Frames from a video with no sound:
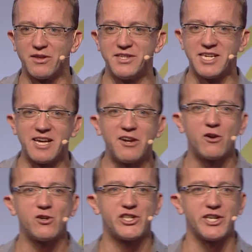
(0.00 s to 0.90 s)
the
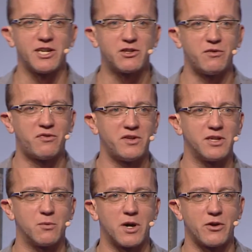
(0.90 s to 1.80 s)
energy that you
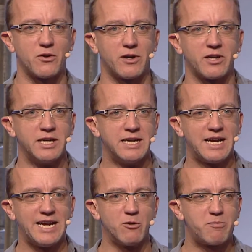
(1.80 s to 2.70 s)
feel when you're
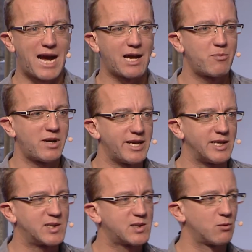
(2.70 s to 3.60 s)
in a packed
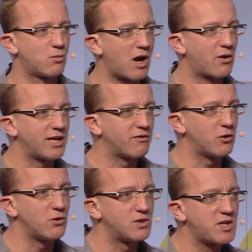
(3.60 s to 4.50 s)
place routing for
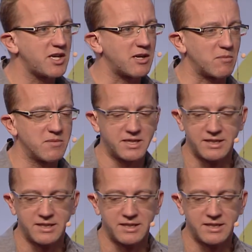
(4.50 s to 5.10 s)
your team.